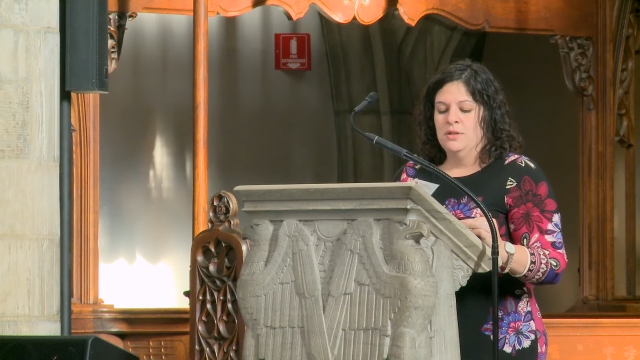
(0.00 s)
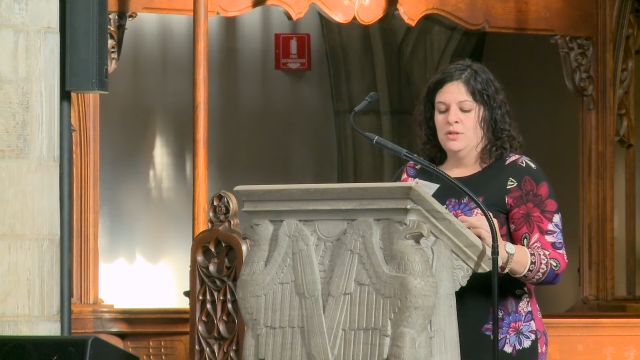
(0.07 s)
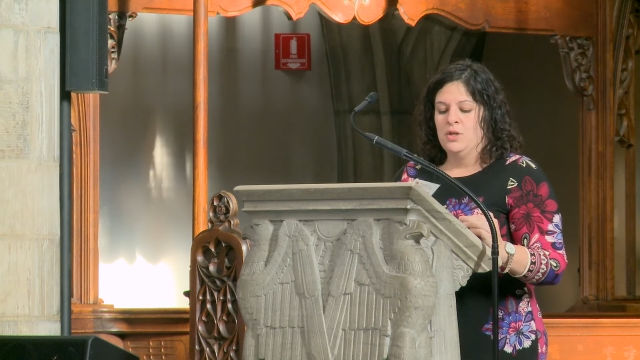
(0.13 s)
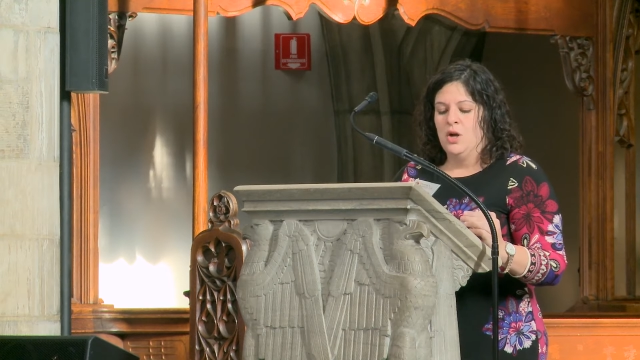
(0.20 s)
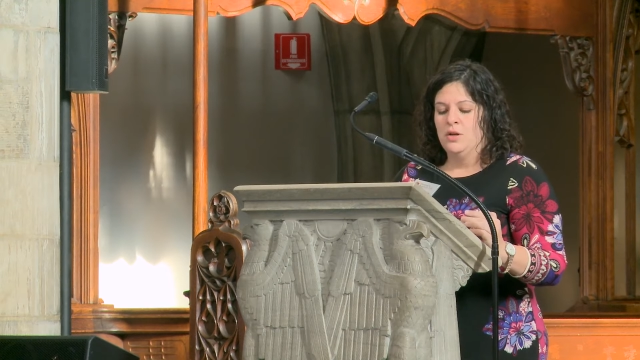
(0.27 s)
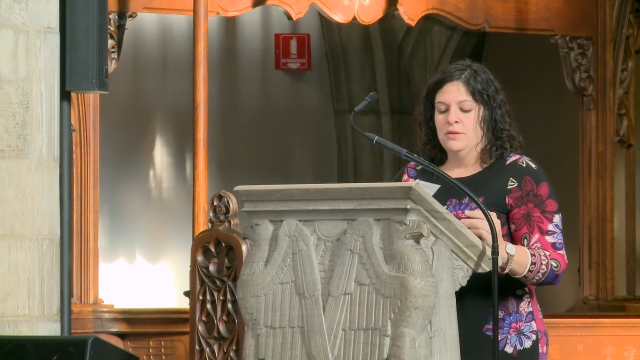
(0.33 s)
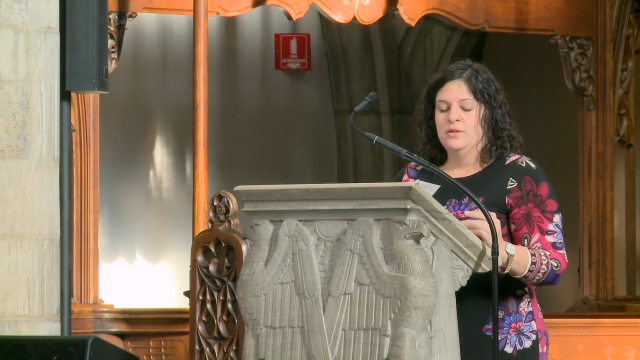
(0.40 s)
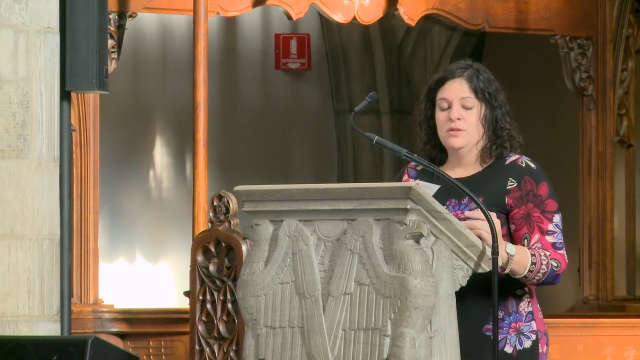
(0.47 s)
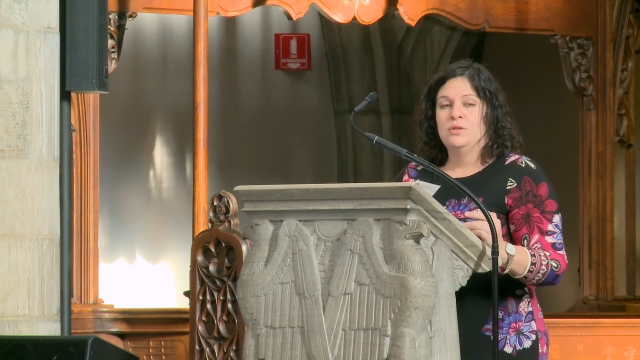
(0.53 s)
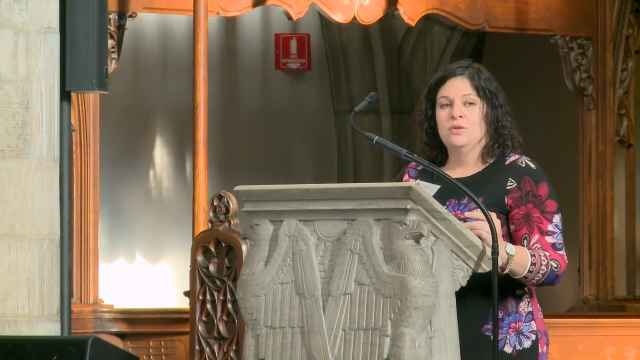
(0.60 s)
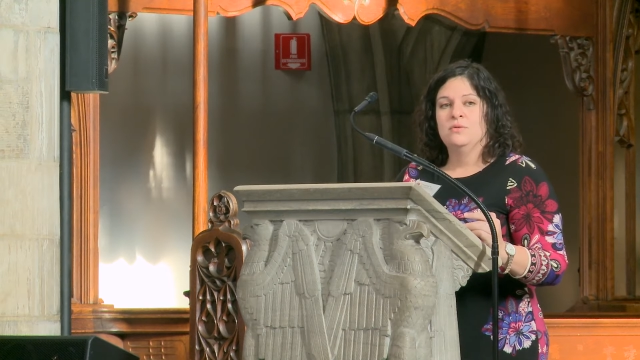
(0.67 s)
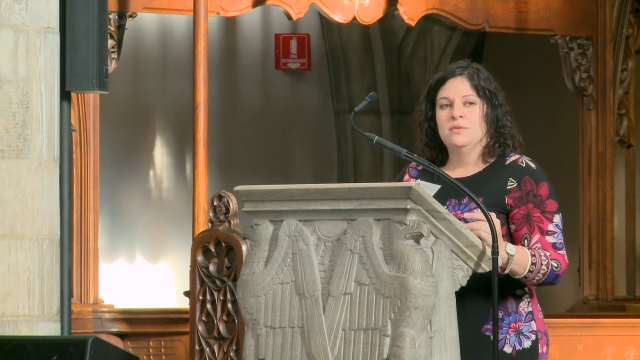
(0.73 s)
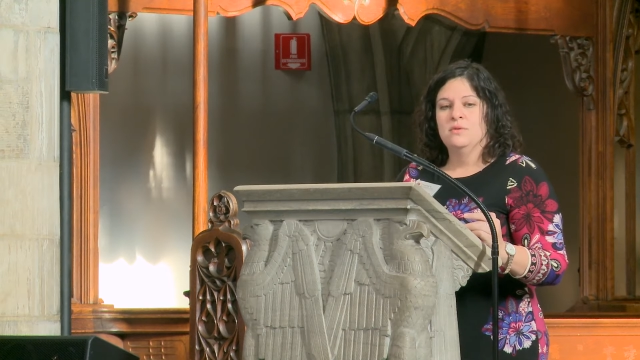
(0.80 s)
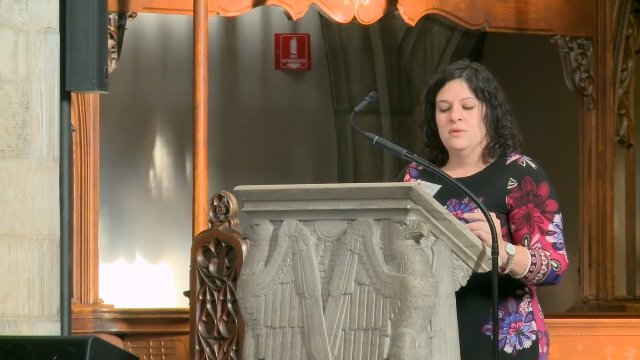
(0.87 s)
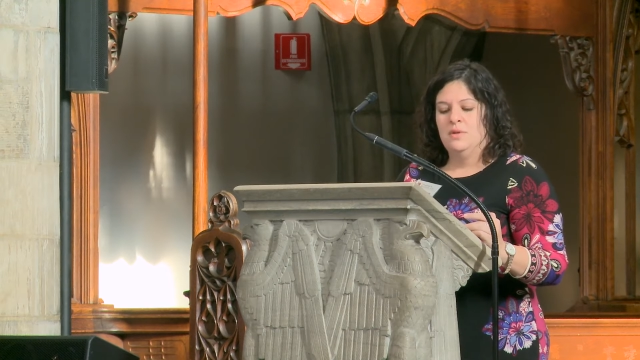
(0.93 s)
to talk to
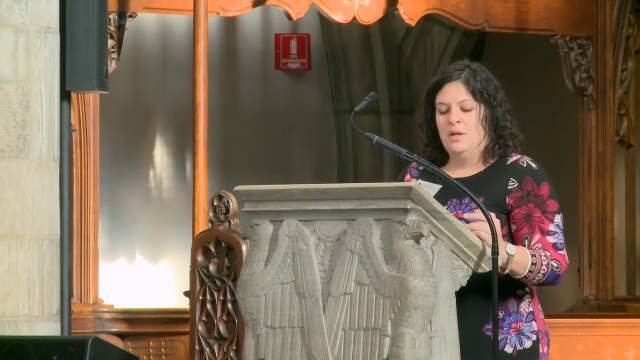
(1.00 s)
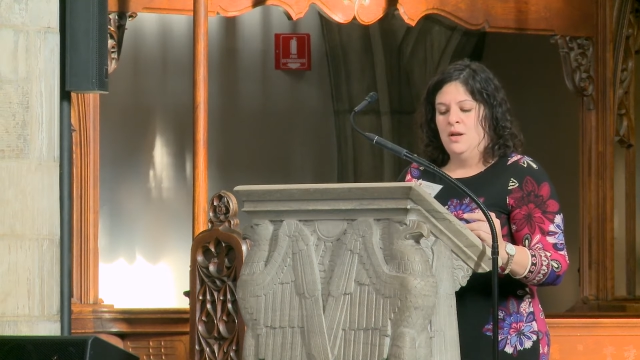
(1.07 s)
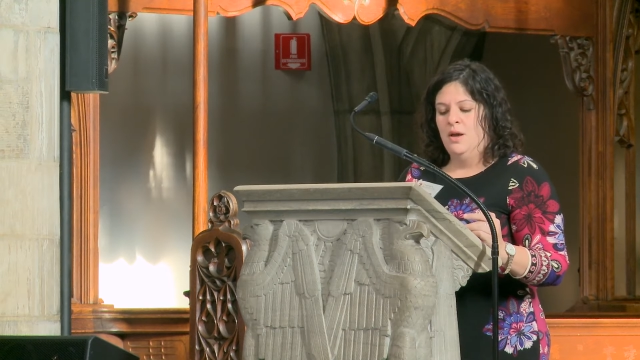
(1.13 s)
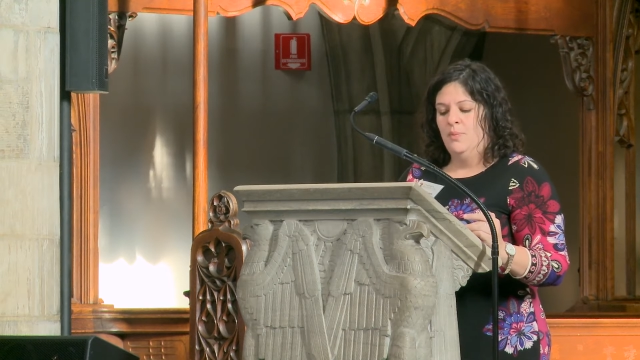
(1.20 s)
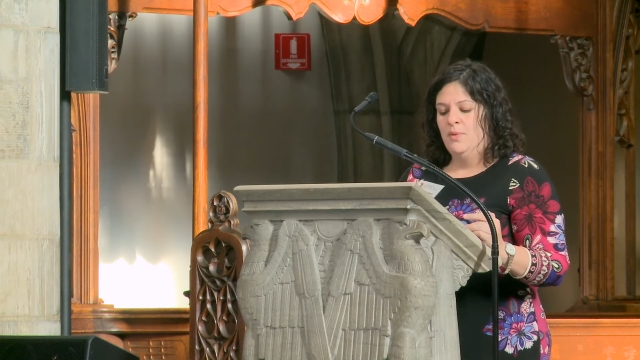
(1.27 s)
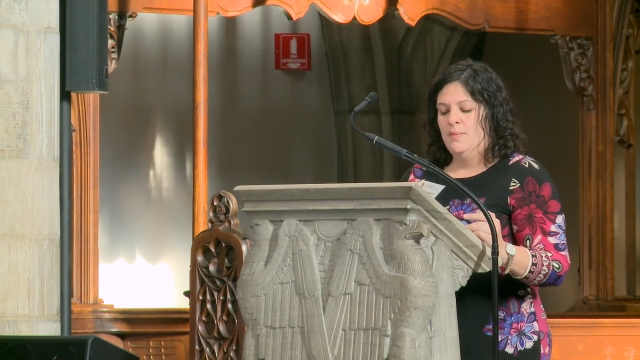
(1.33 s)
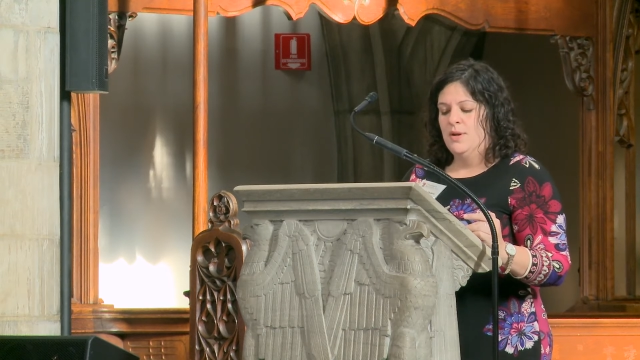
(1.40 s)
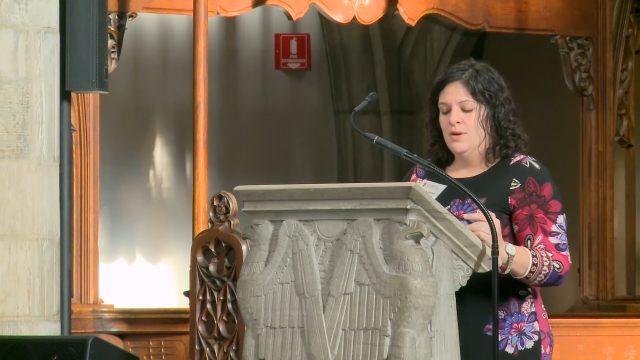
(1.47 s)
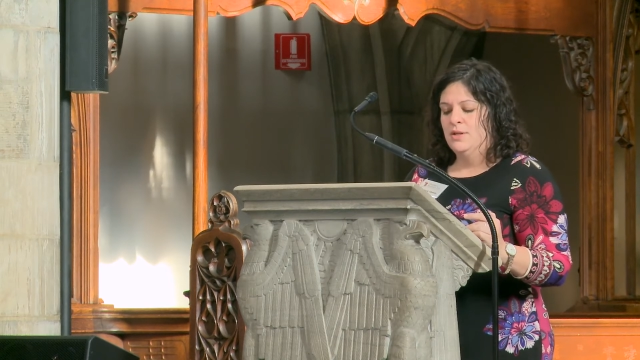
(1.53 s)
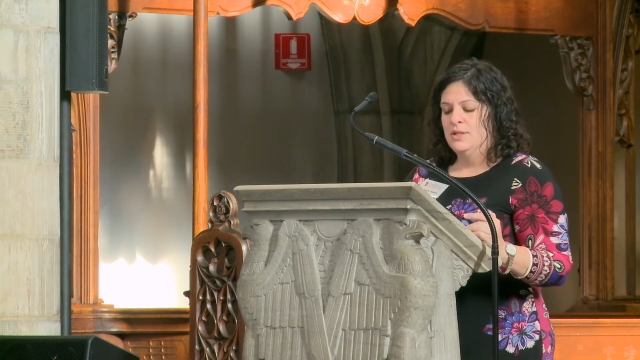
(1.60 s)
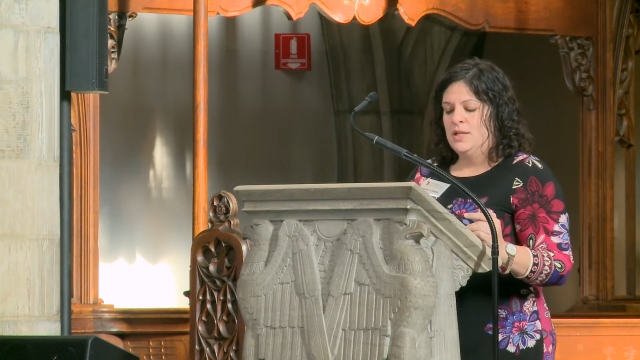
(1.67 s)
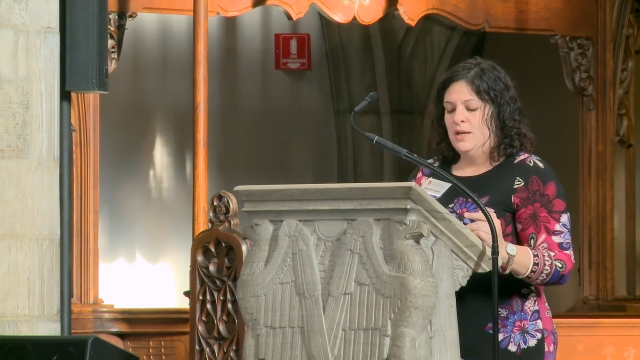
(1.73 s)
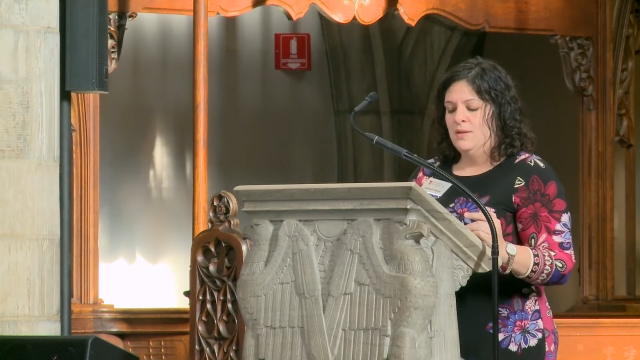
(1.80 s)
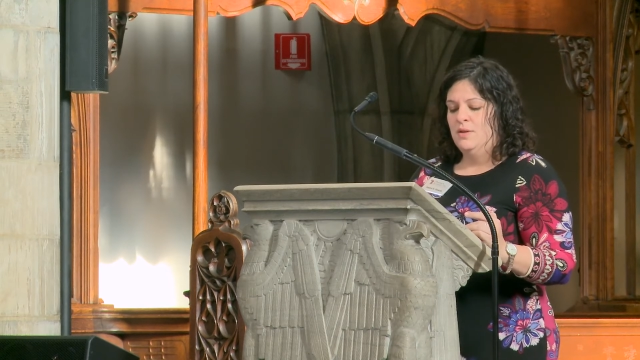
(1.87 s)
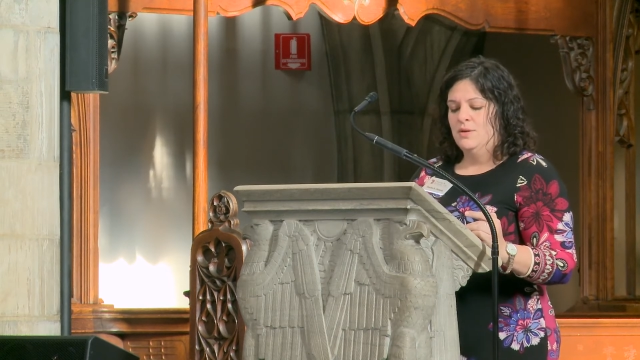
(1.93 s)
students and help them
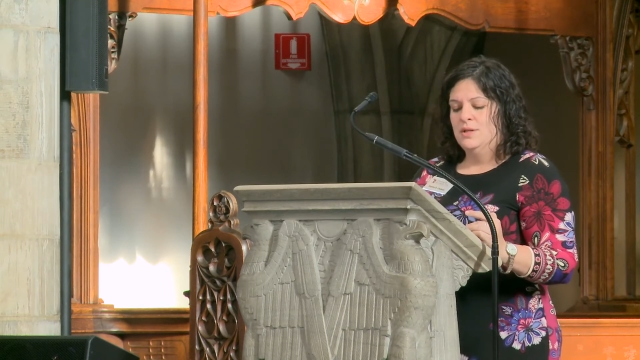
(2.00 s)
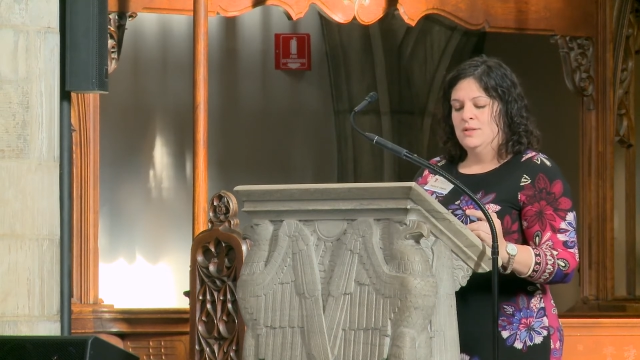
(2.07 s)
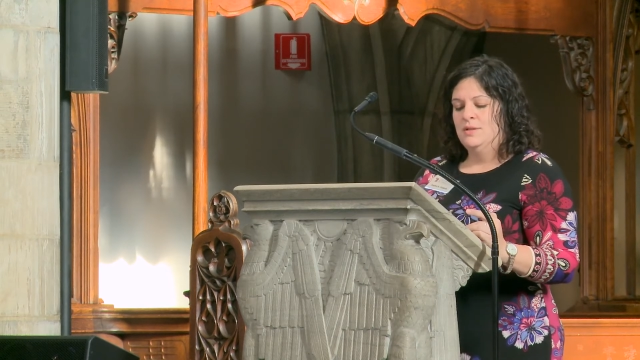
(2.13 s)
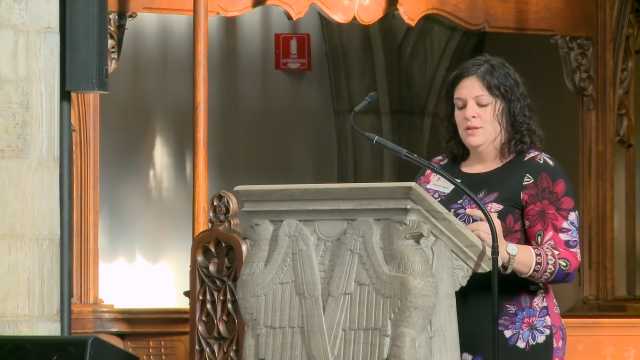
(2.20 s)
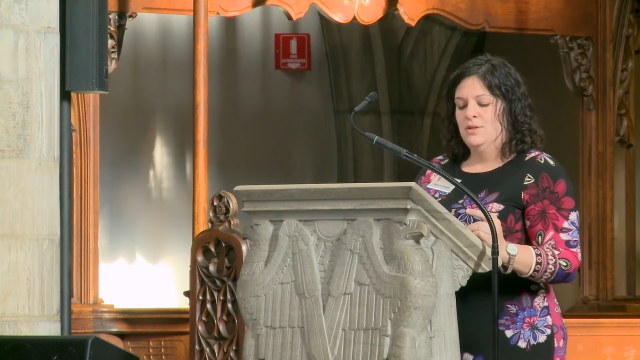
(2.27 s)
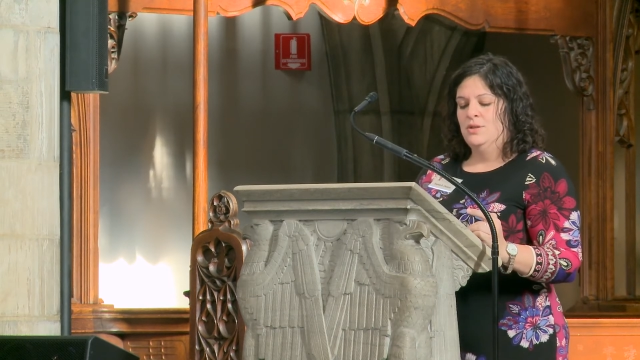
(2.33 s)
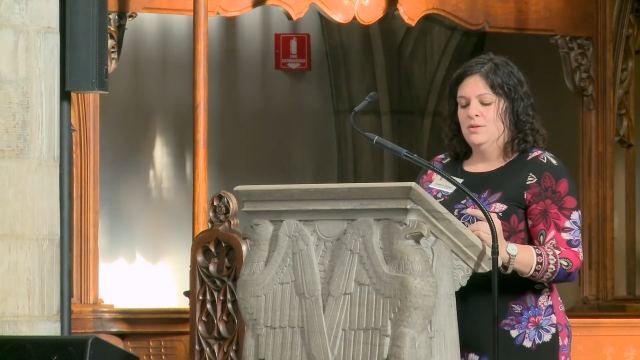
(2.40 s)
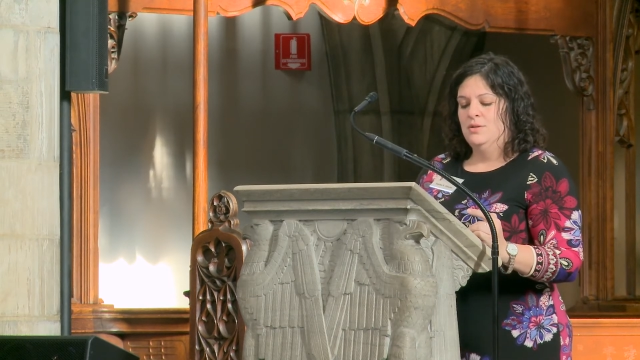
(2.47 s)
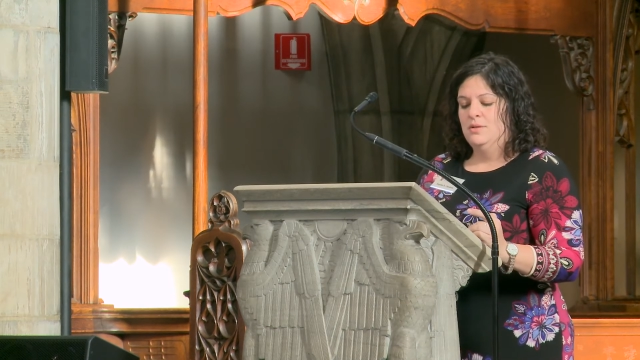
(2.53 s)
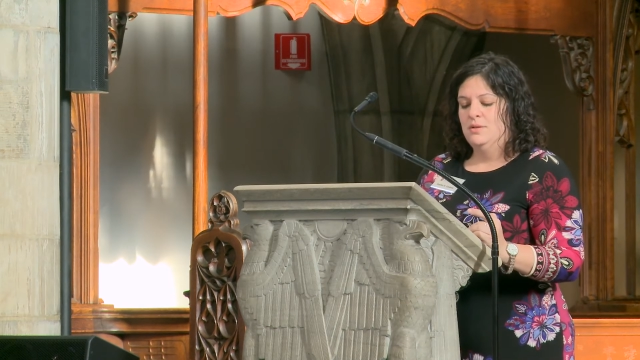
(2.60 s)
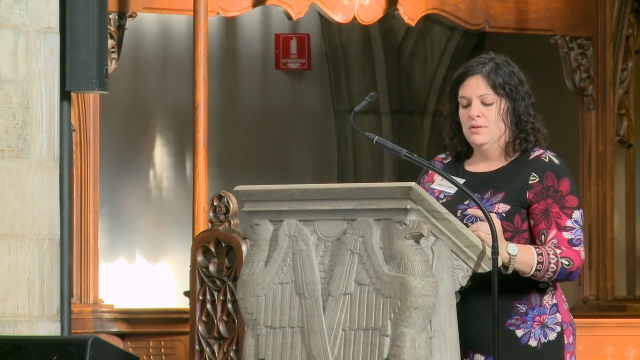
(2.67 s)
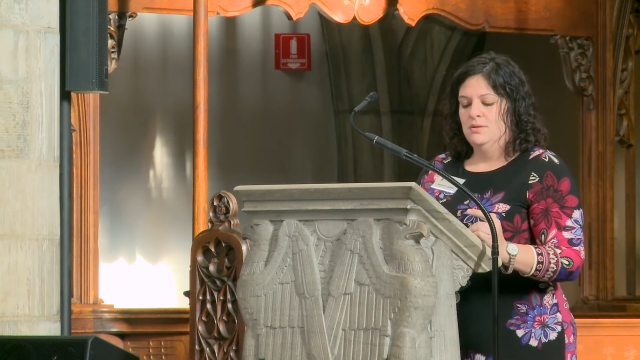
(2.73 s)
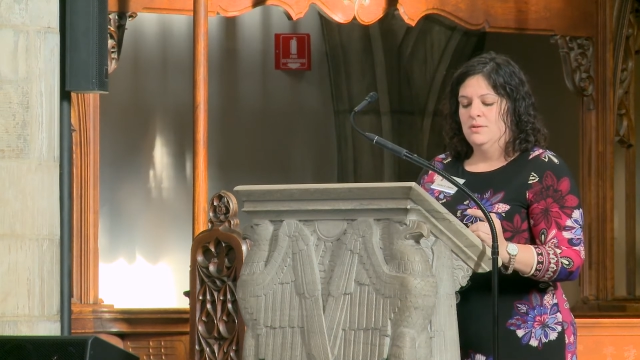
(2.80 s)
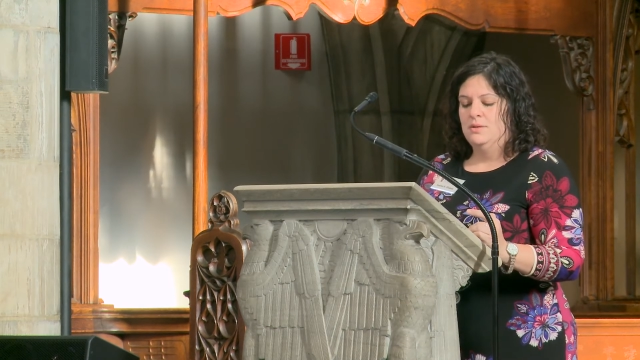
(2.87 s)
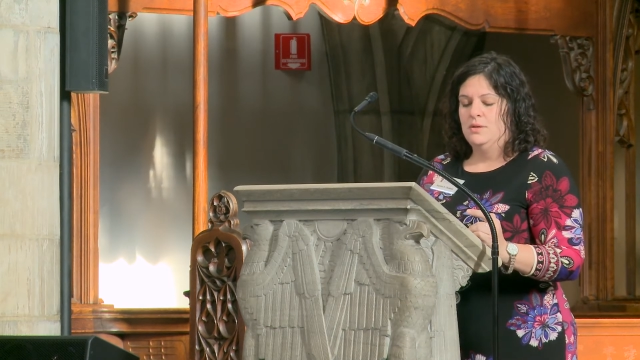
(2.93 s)
understand their
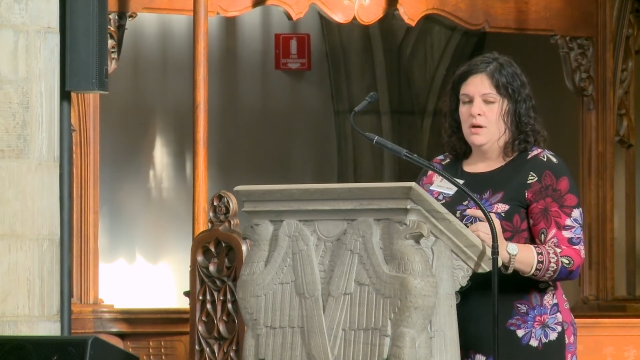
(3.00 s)
decisions.